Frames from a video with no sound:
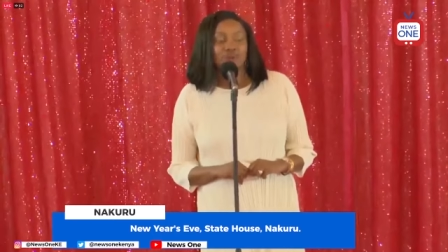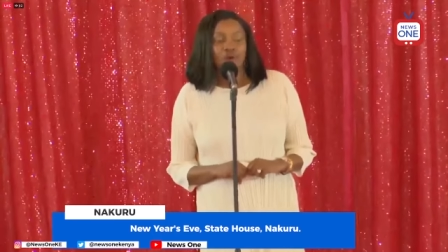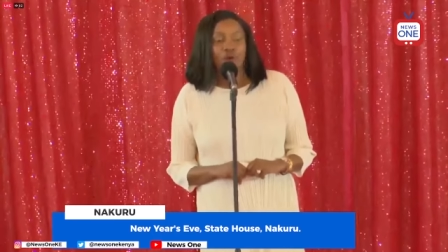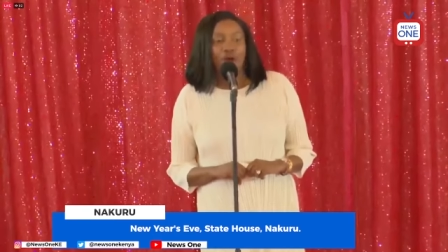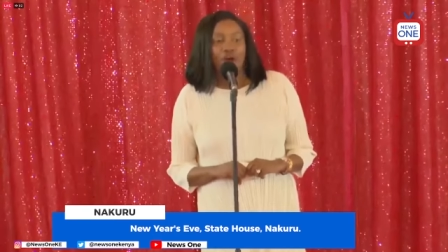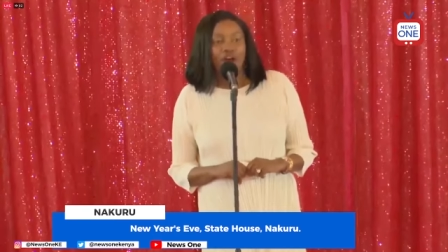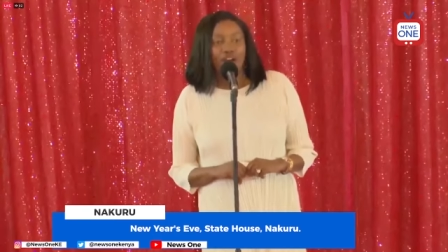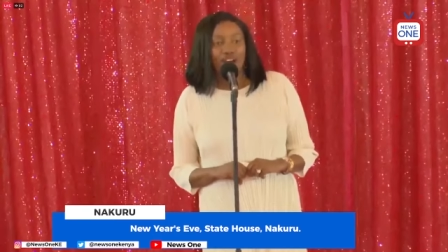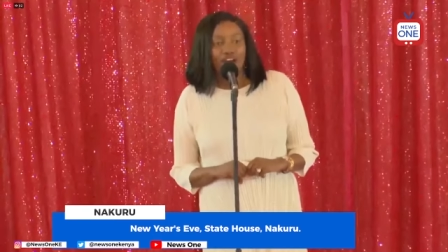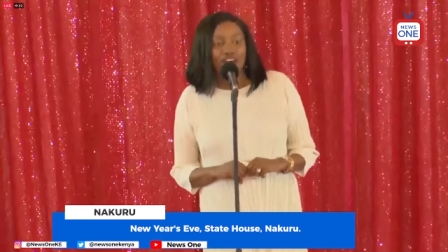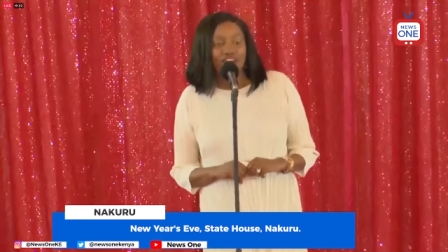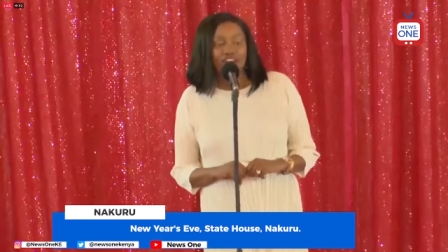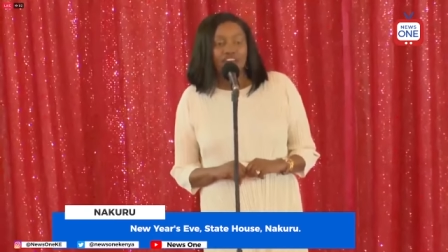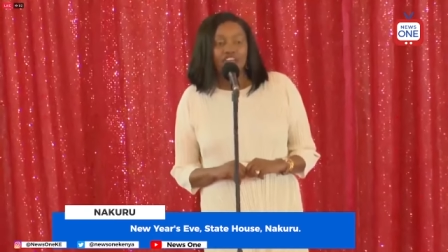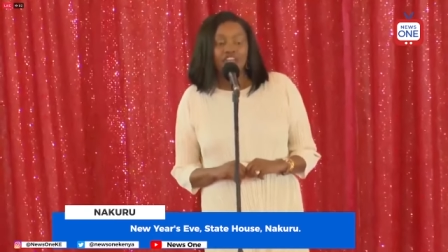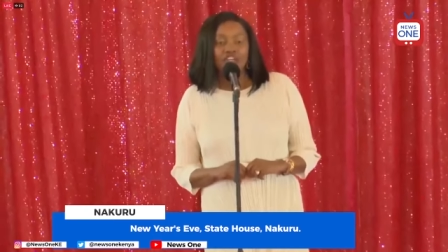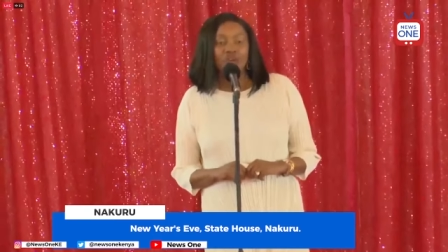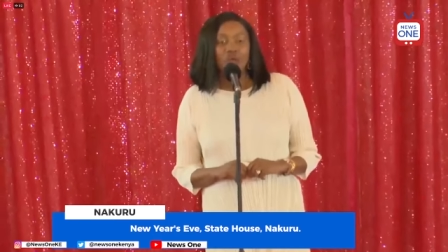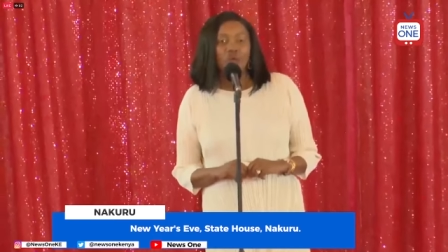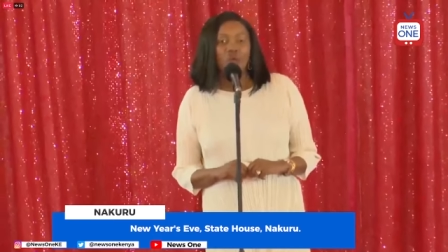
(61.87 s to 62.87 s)
for
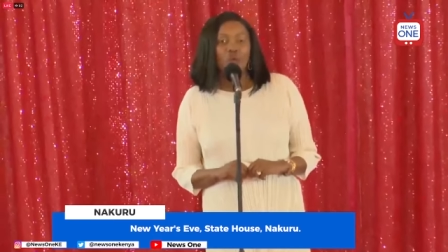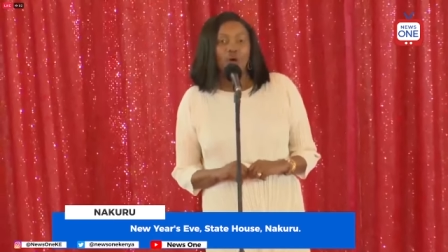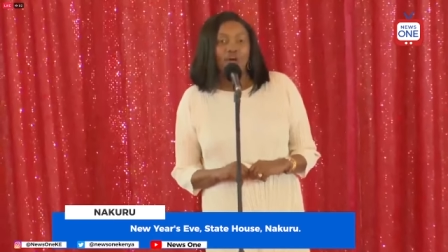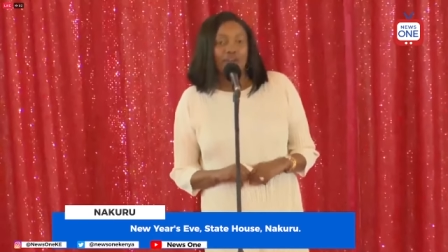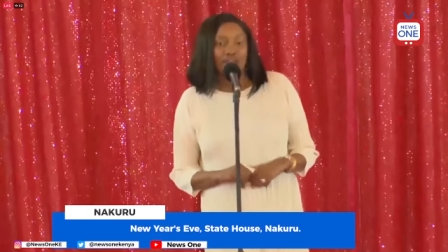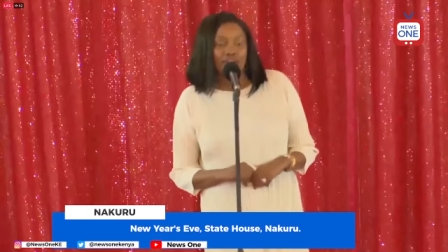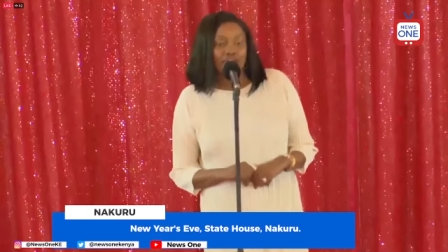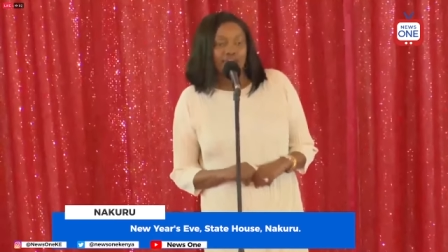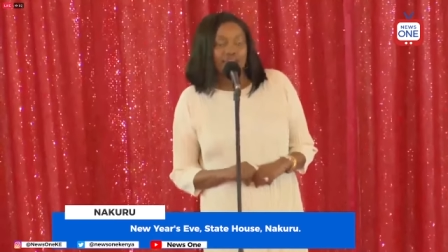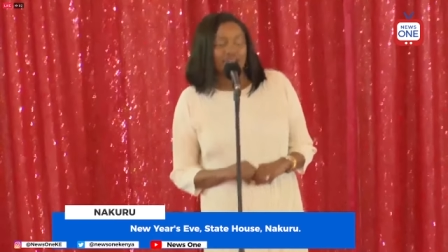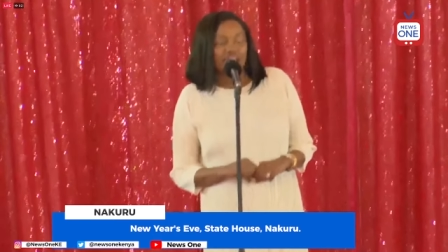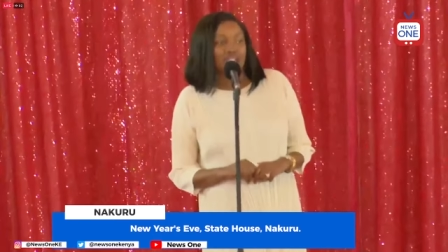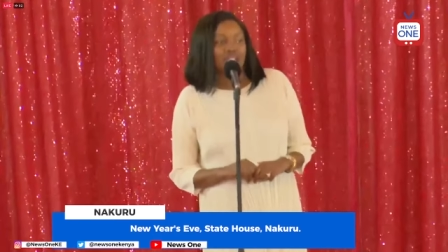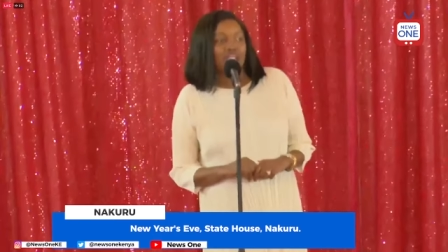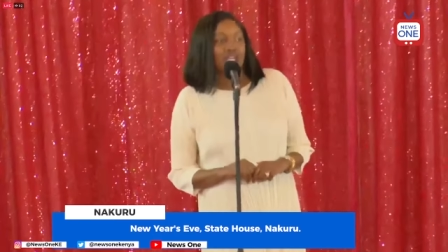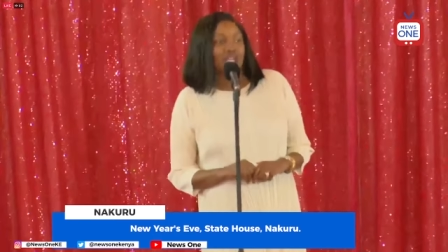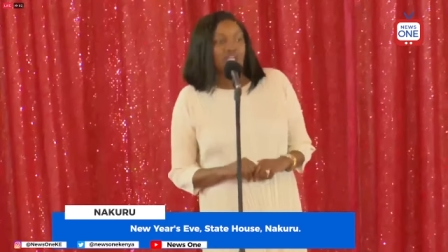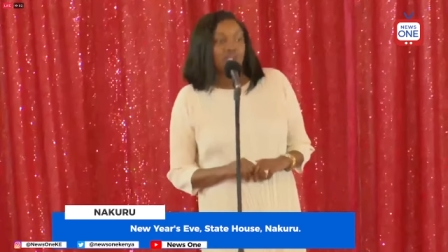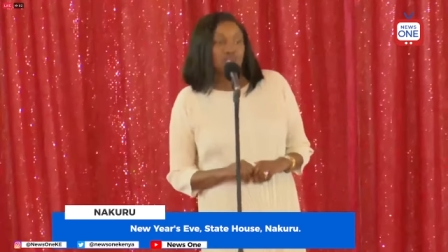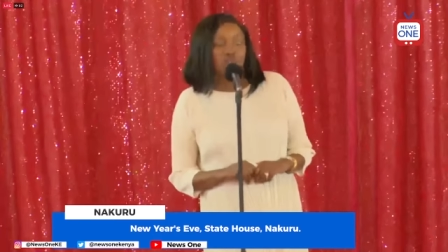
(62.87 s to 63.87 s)
having worked
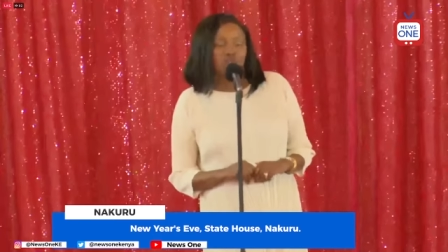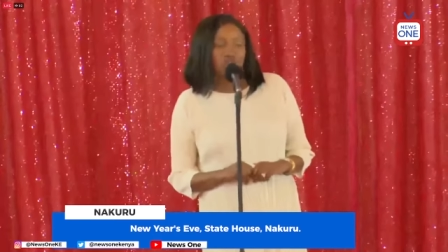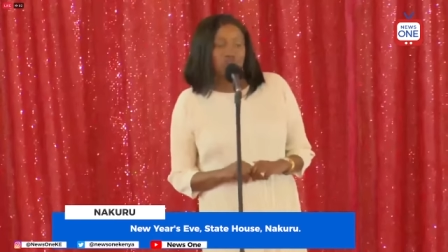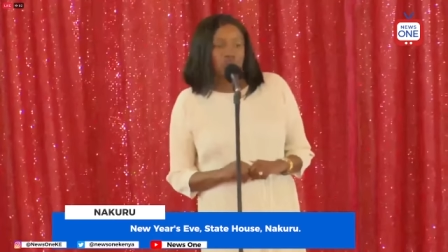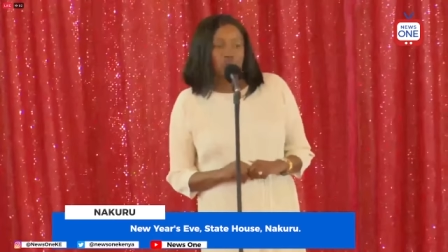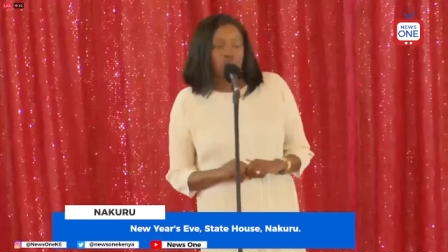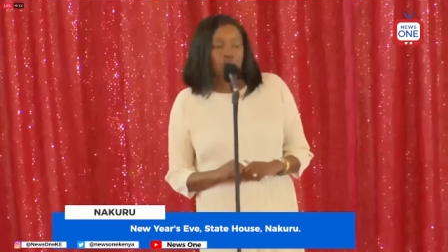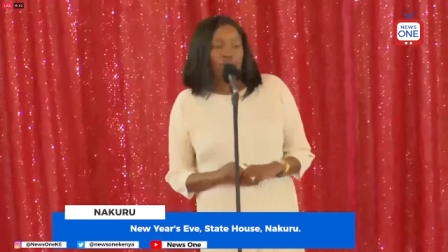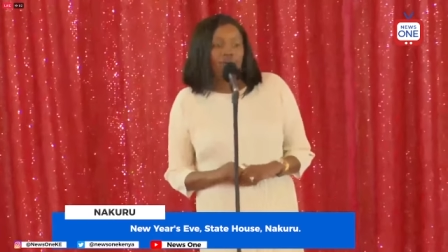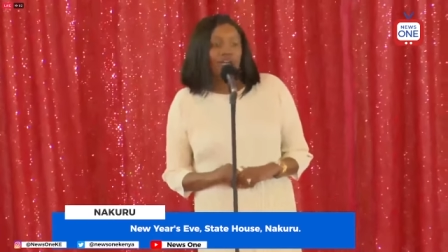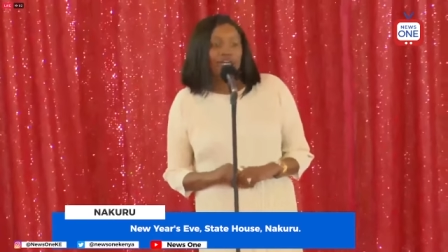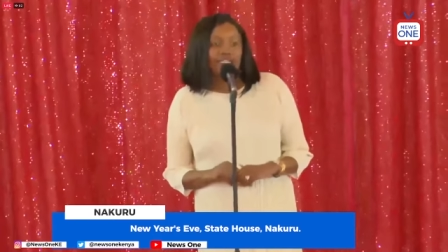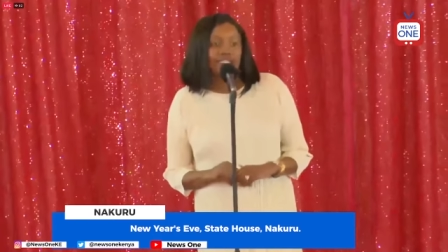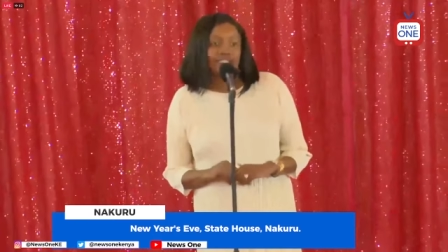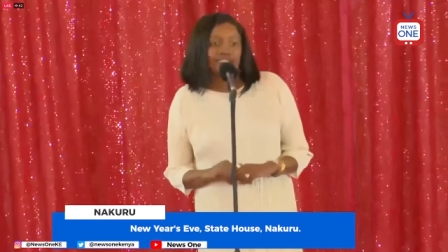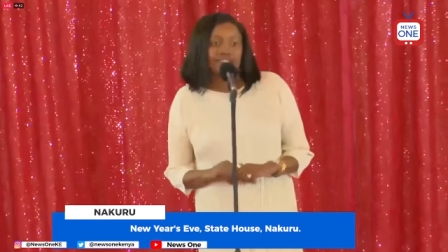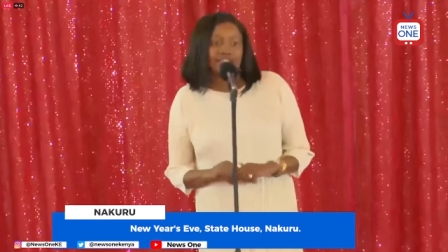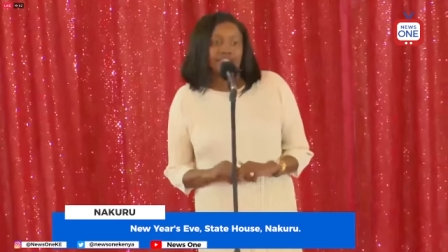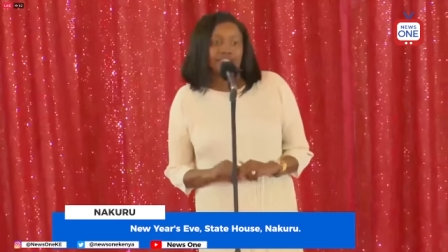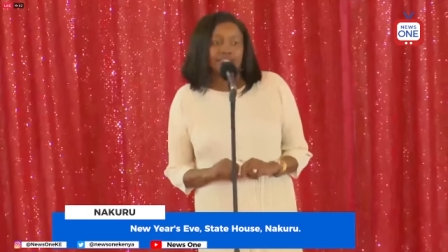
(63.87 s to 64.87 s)
so
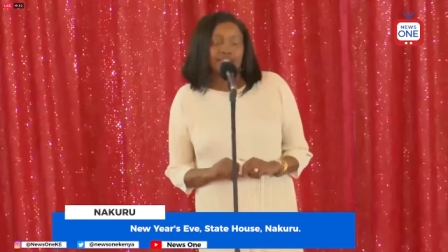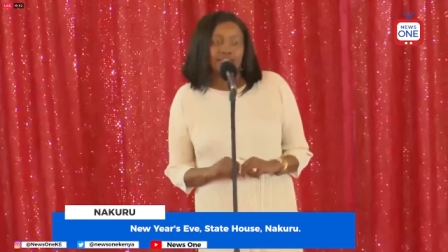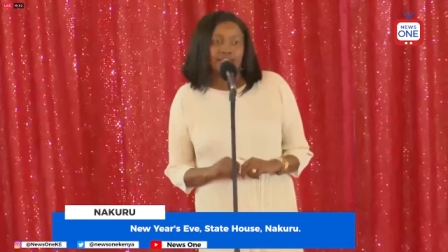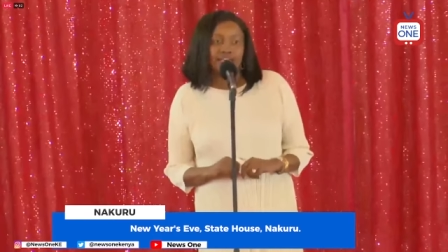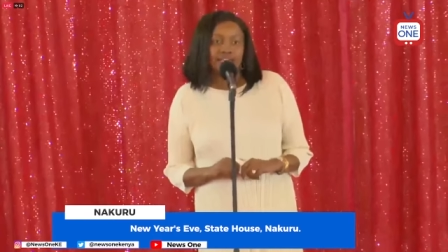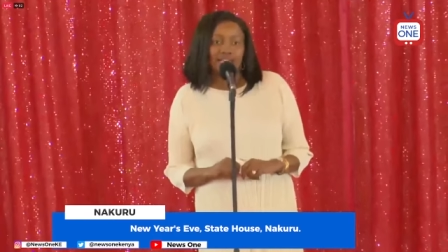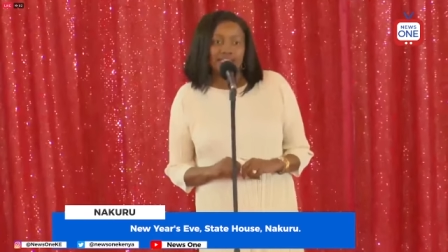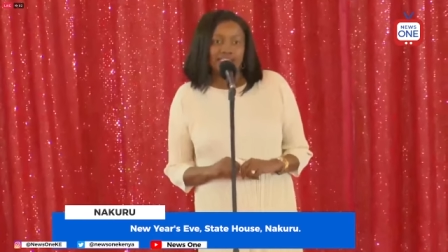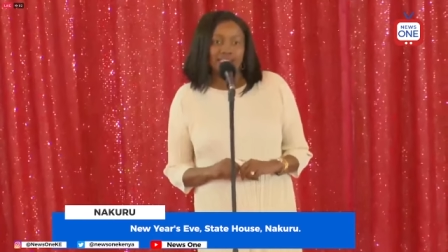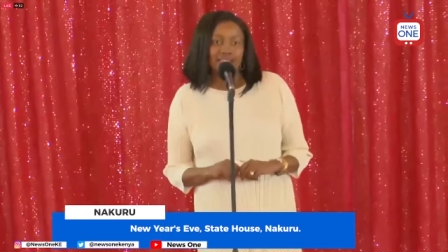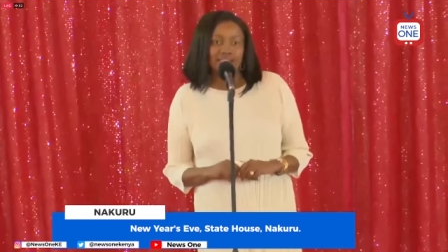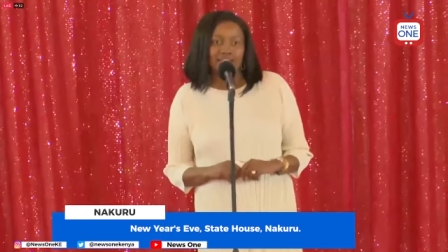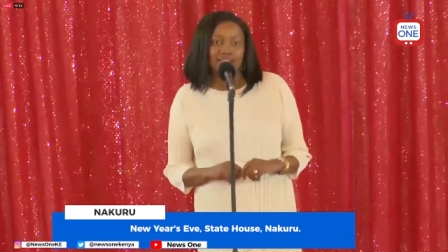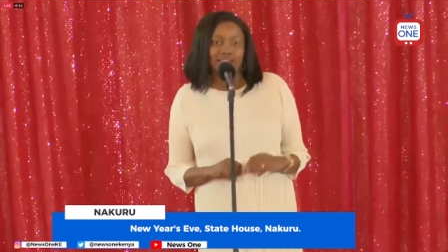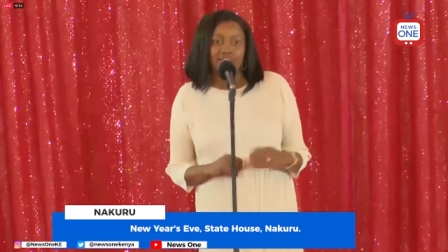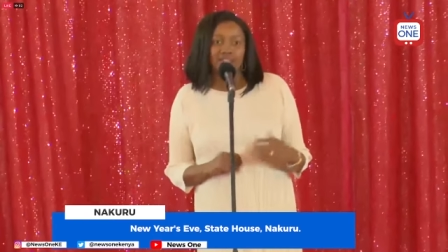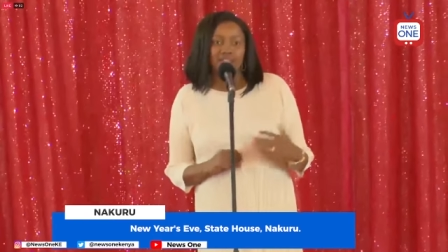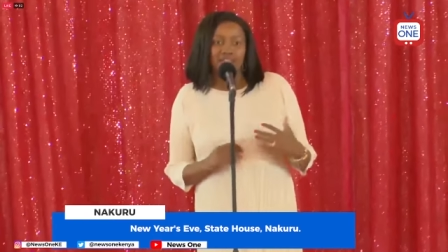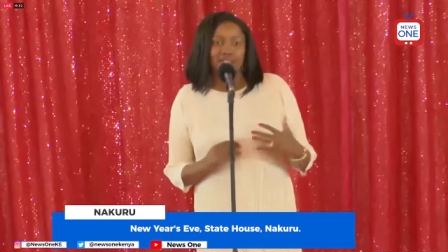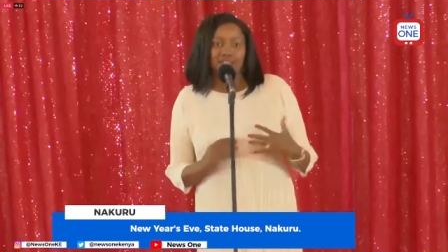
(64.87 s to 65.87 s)
hard in the last, I
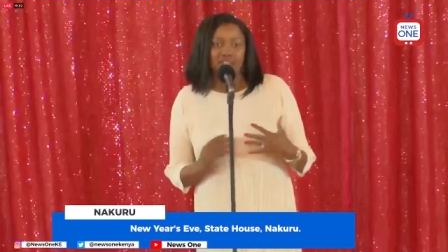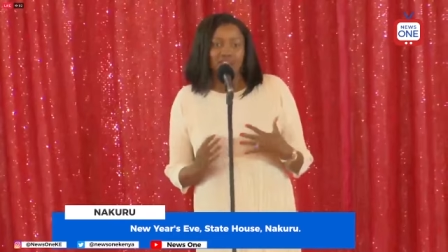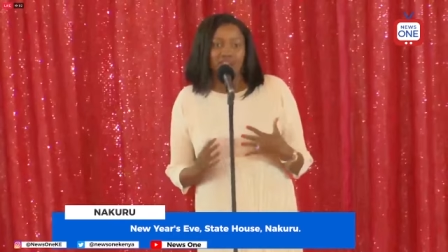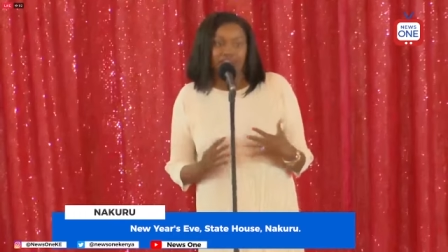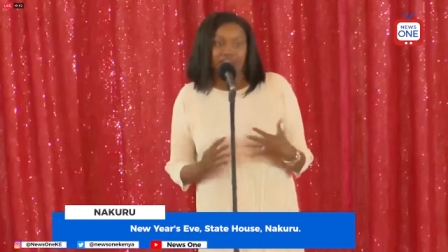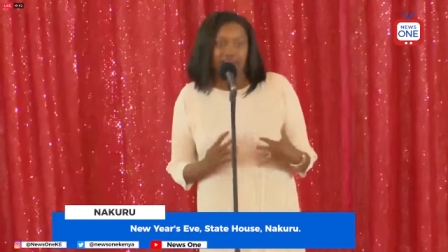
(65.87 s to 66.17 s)
think, year